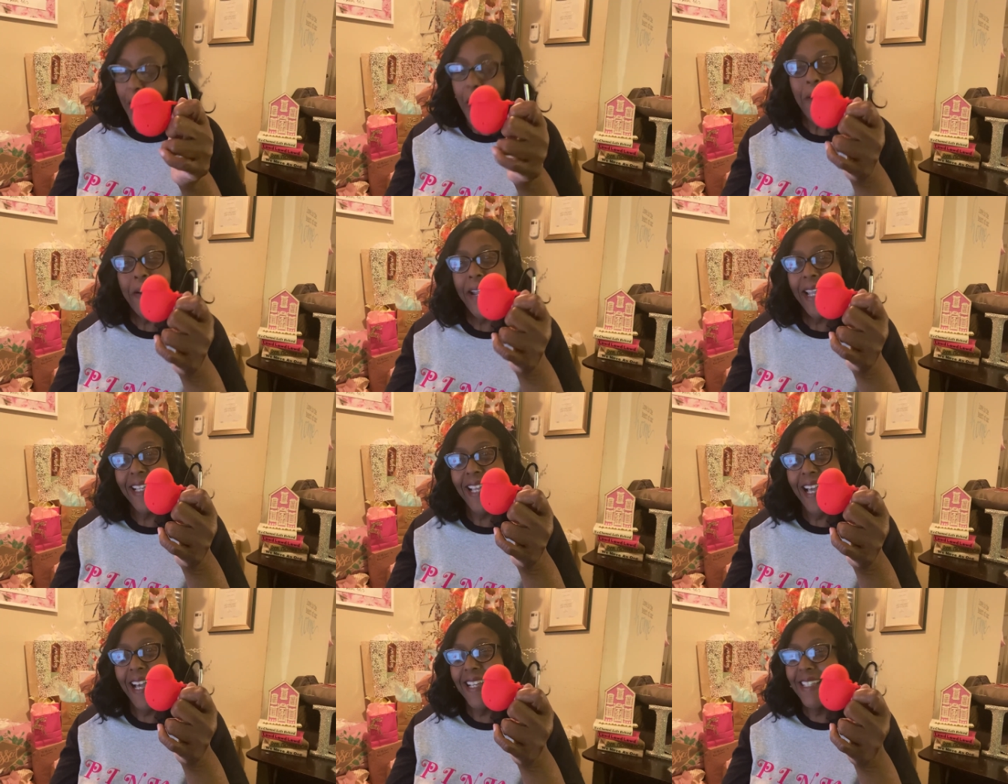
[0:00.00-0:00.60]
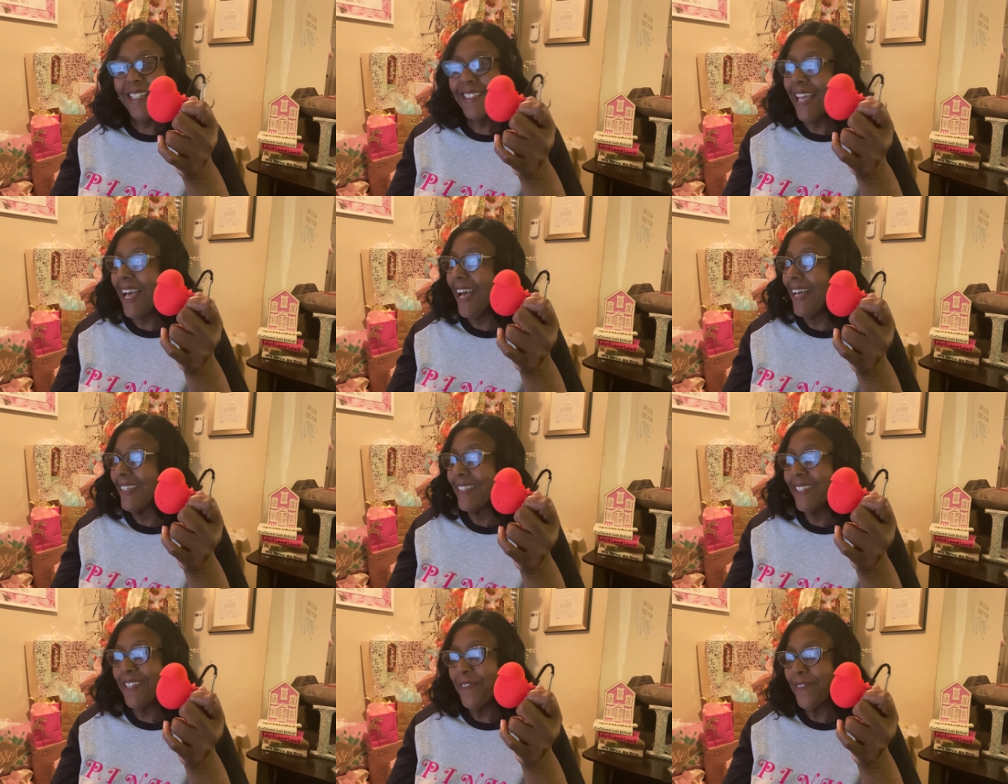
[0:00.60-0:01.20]
All right, guys,
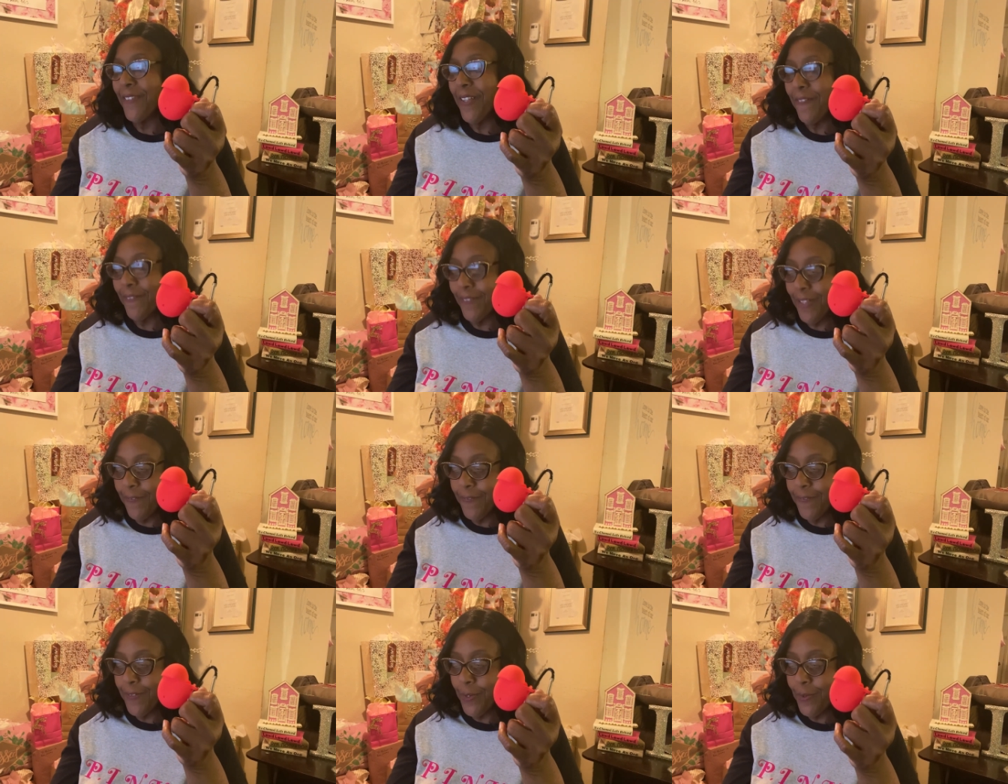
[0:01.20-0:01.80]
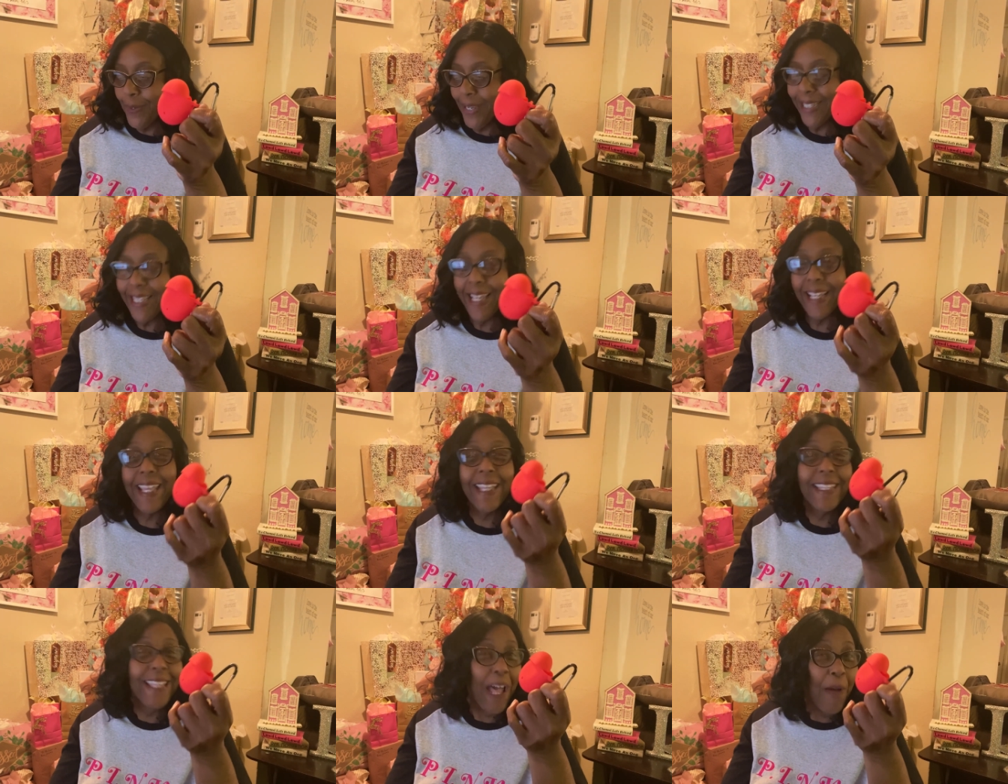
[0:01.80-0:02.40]
I love, love, love you, and I
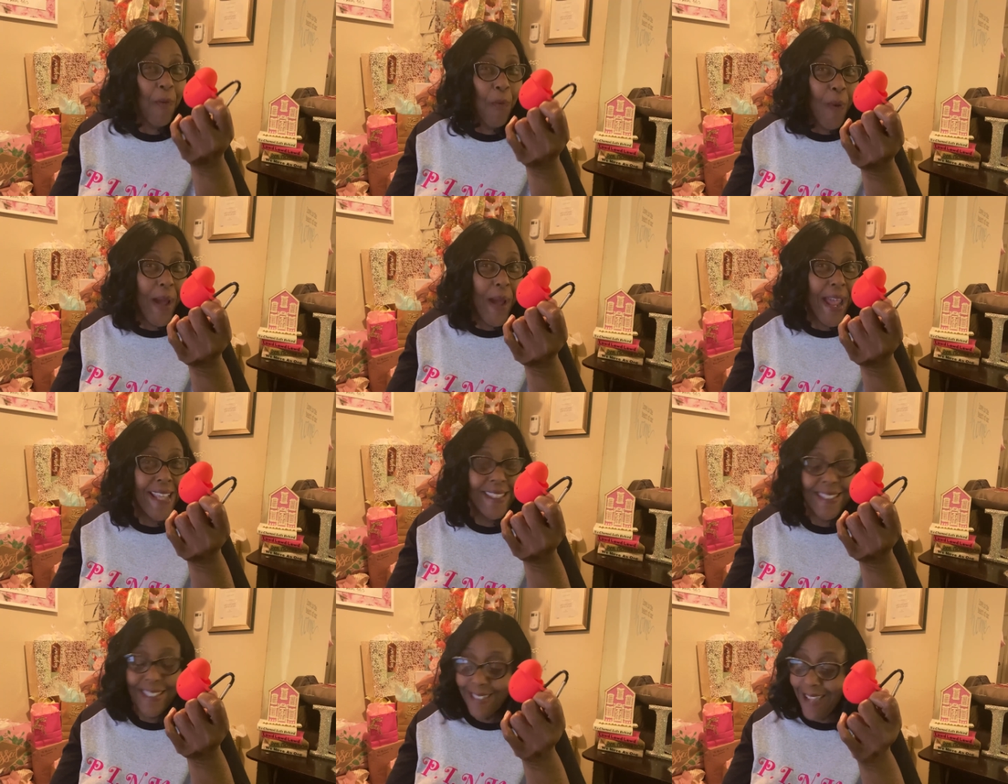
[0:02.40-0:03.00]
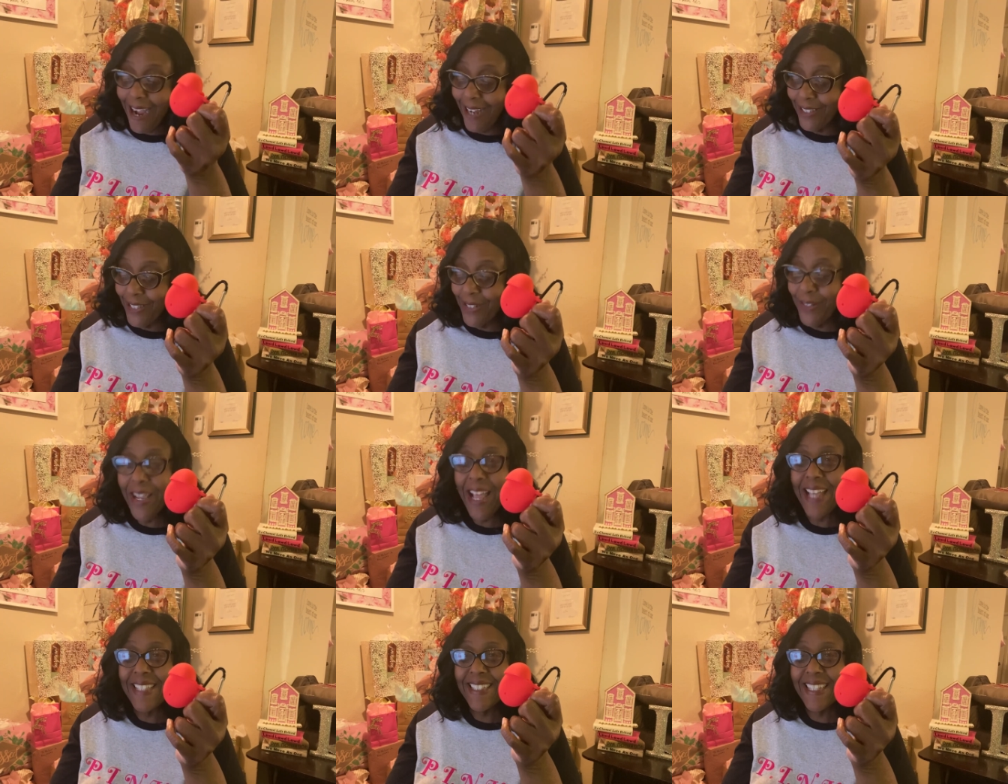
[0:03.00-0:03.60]
cannot wait to talk to
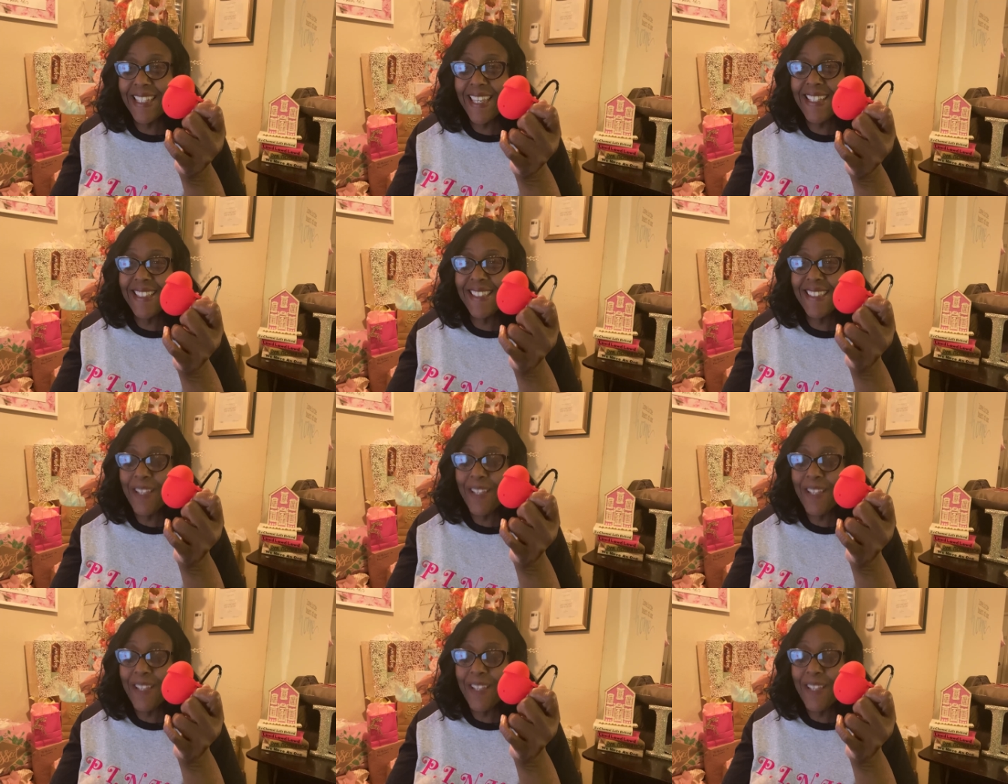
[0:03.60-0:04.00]
you guys again